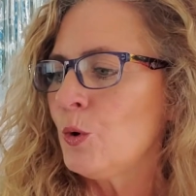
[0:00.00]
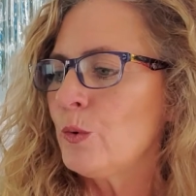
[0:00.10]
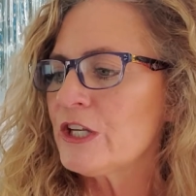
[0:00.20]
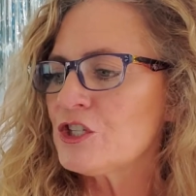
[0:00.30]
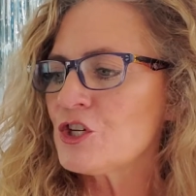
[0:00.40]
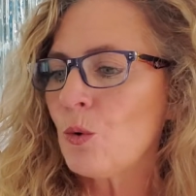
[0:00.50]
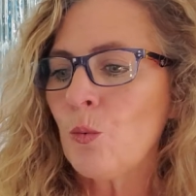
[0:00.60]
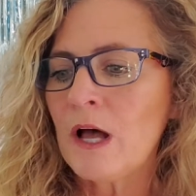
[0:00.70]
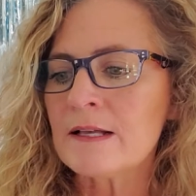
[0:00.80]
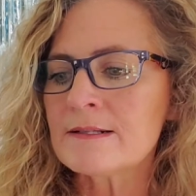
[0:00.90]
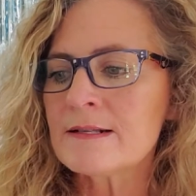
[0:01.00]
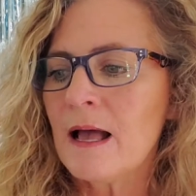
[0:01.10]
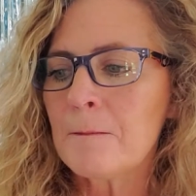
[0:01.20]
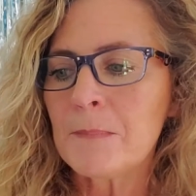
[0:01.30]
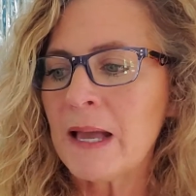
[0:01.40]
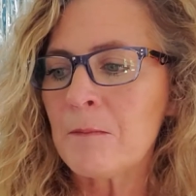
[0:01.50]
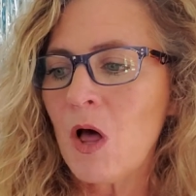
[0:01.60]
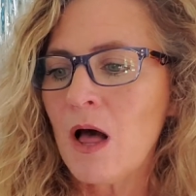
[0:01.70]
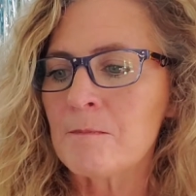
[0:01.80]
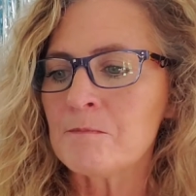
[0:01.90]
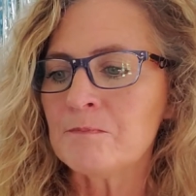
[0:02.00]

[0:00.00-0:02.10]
which was my mom.